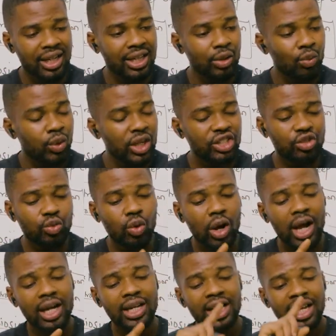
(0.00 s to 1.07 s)
which
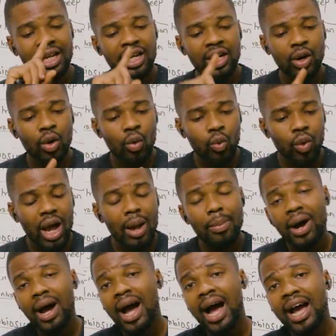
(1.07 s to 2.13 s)
word,
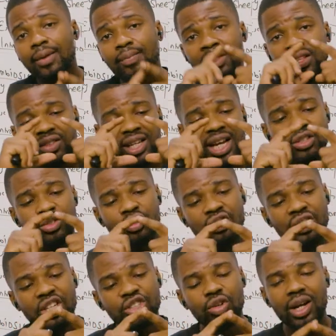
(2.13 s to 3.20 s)
whereby the
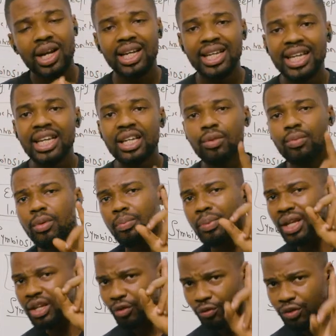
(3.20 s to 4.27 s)
association can either be
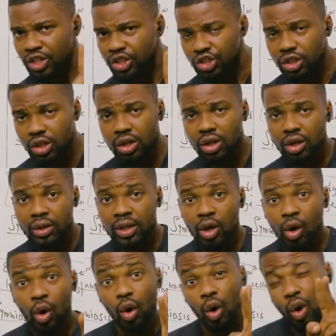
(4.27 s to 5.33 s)
beneficial
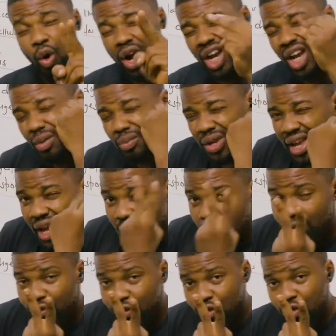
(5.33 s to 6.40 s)
or can be
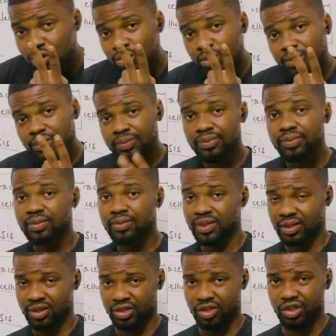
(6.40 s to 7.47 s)
harmful.
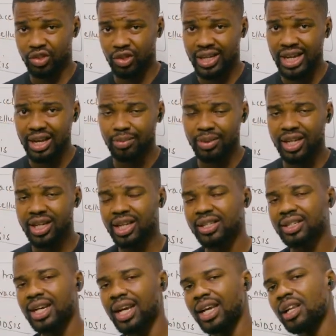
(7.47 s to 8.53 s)
Do you get me? It
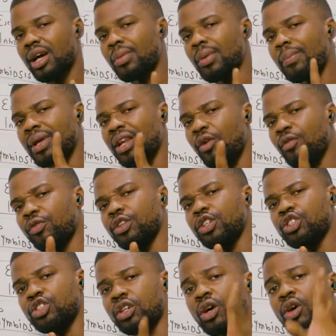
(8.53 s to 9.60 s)
can either be
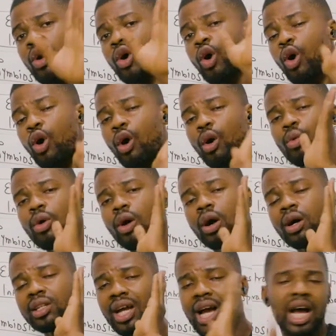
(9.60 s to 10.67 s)
beneficial or
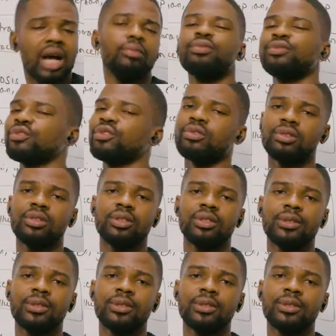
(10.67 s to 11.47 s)
what? Harmful.